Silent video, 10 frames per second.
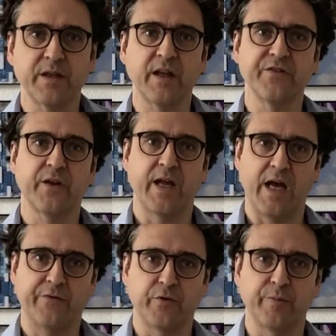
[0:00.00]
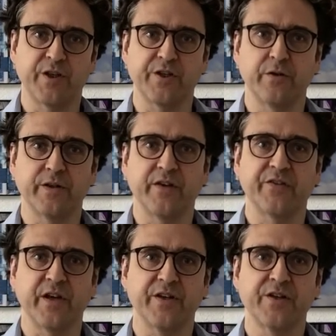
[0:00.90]
but does not have to be shown as
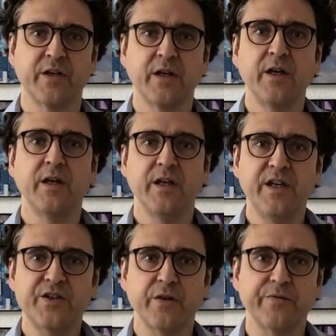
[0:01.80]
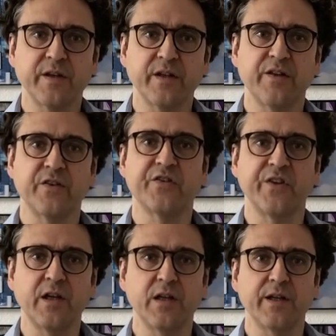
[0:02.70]
such. Each of it is a
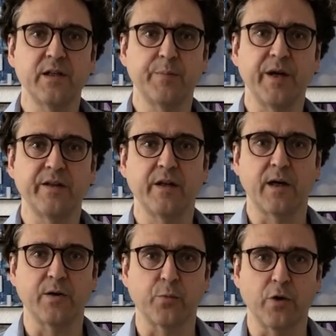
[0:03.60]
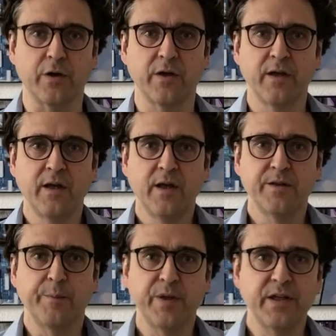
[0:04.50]
single independent artwork.
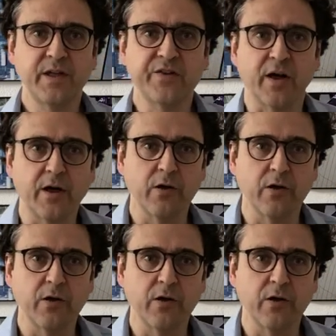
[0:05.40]
The buildings are